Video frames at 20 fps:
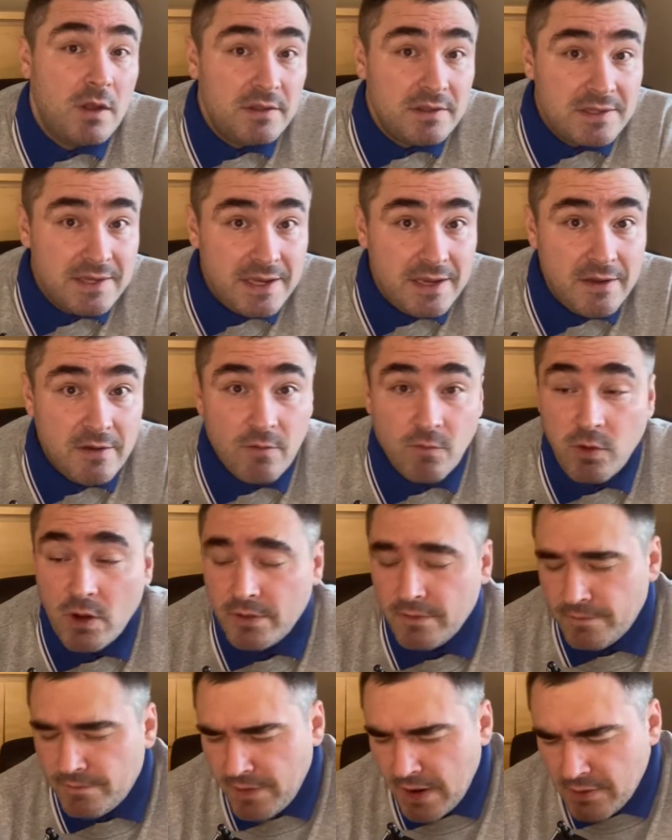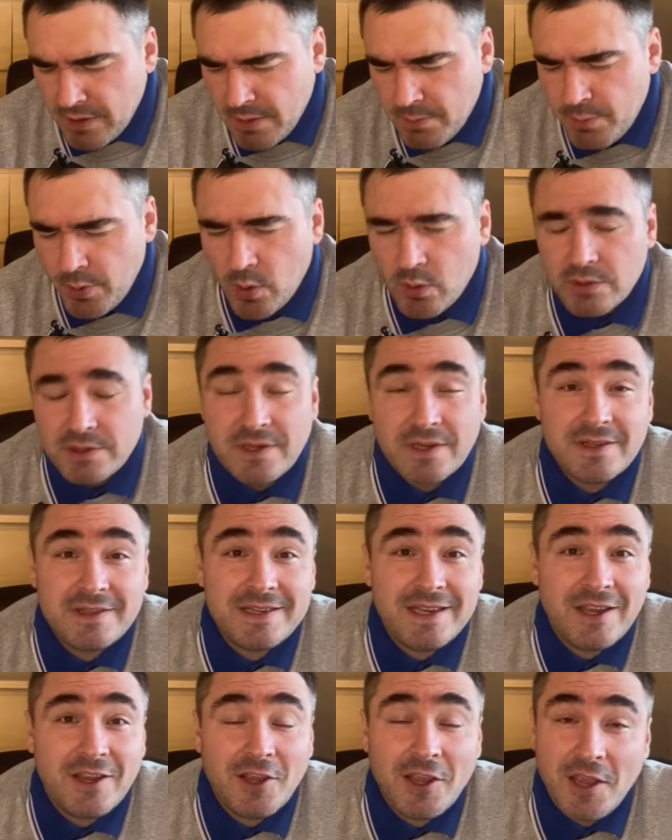thing, one very important
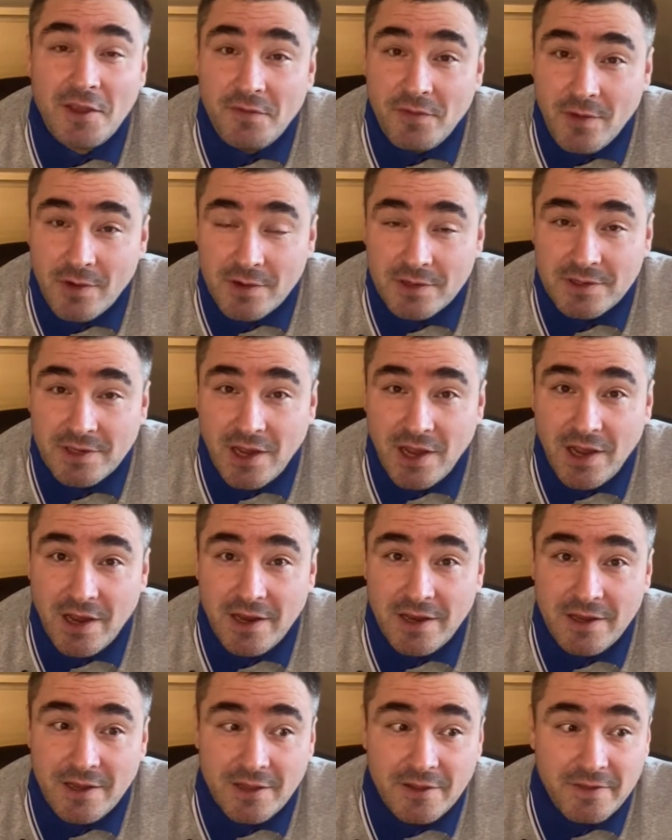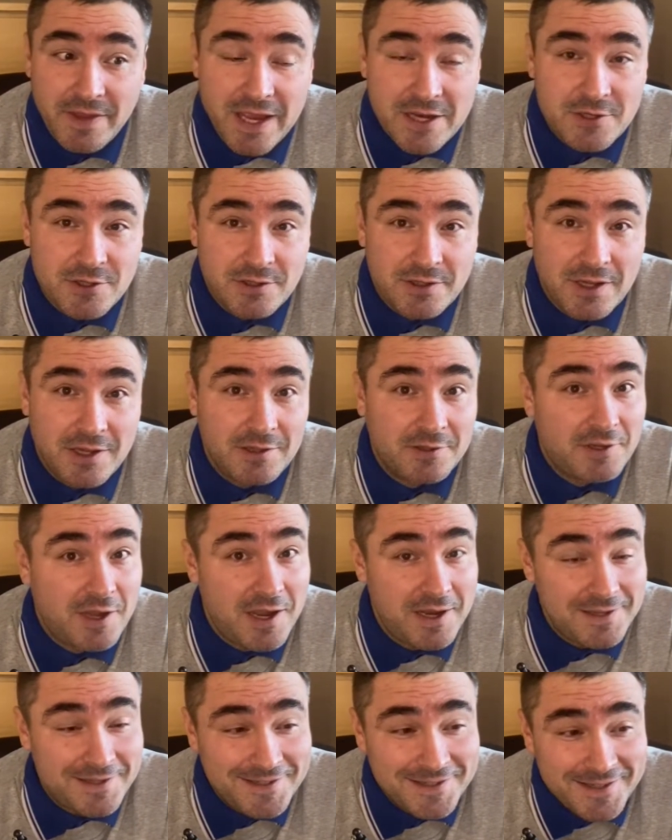thing, if you're a Thai national,
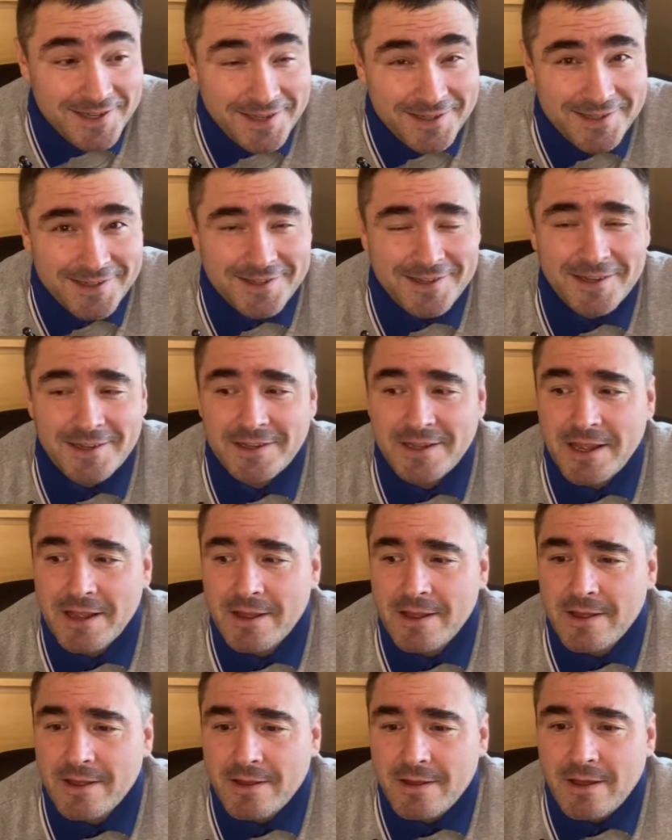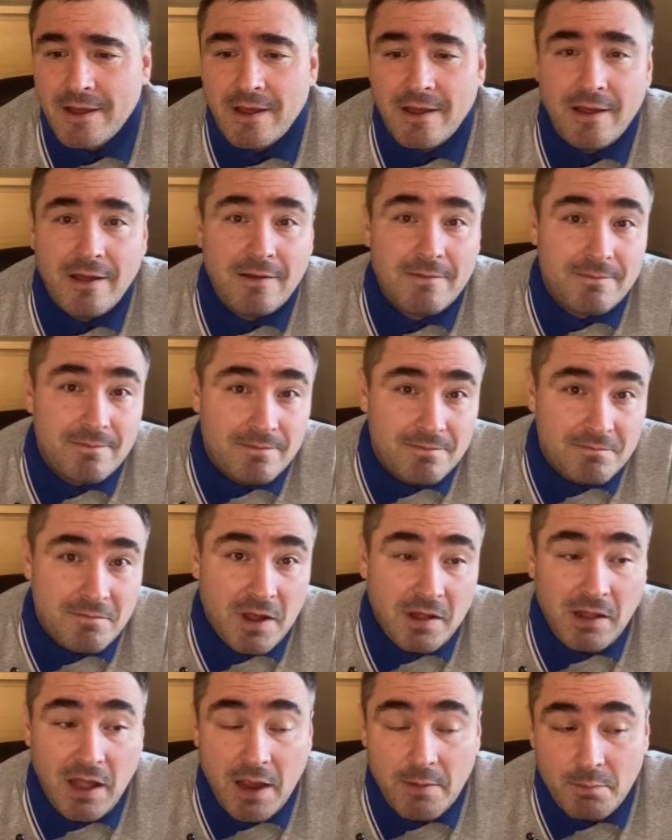Thai citizen,
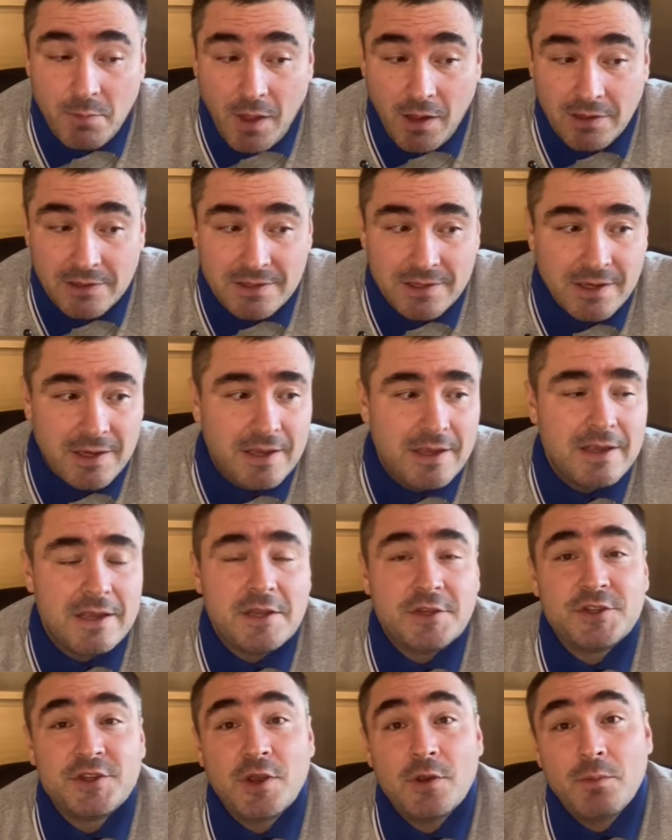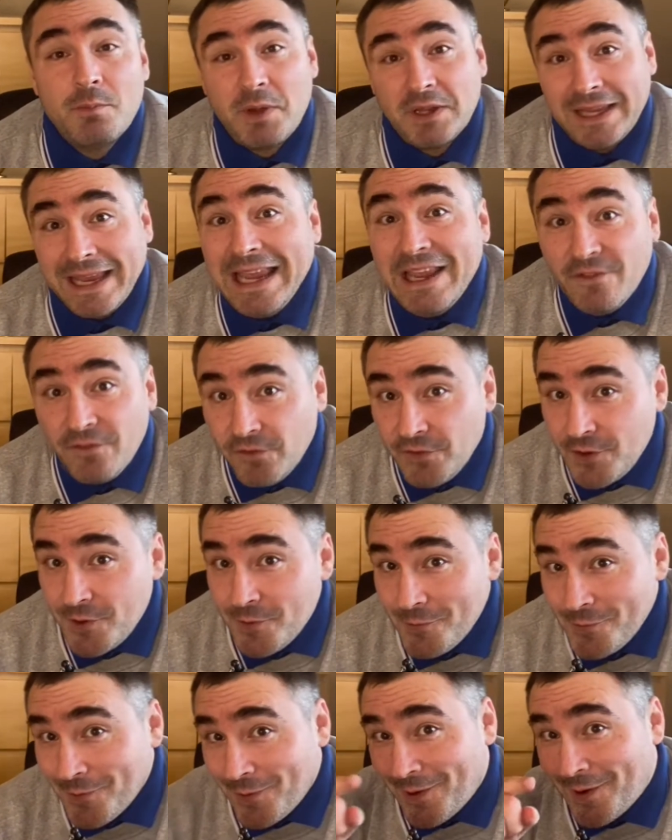well, I'm not. So, but if
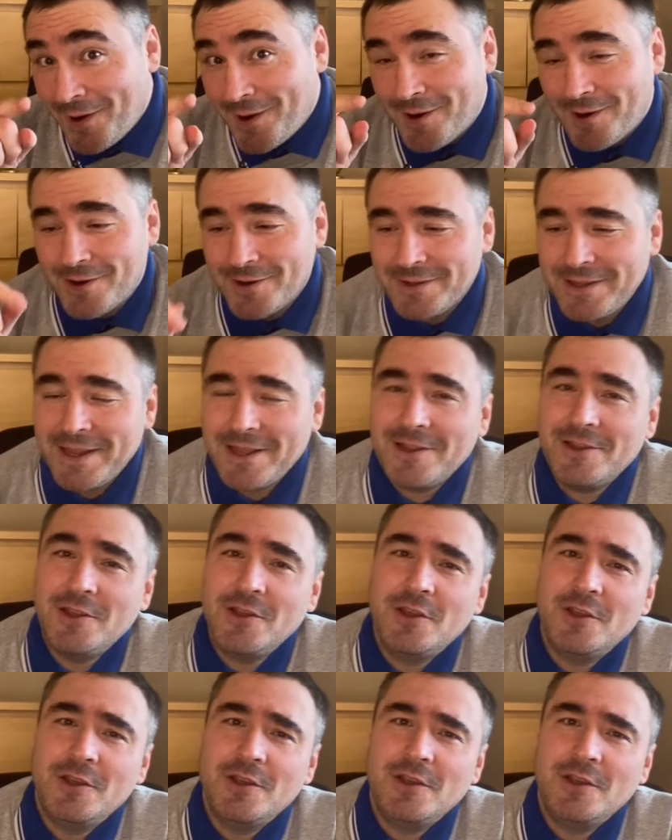you are, then